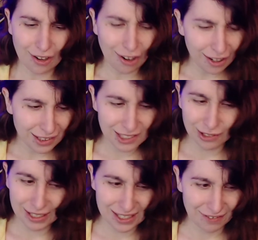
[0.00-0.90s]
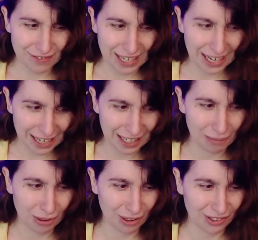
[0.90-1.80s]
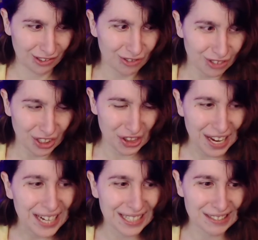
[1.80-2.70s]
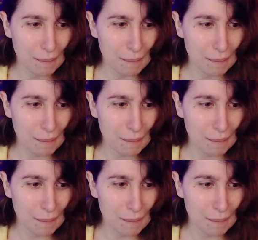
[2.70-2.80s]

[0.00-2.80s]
all sorts of terrible, cruel things.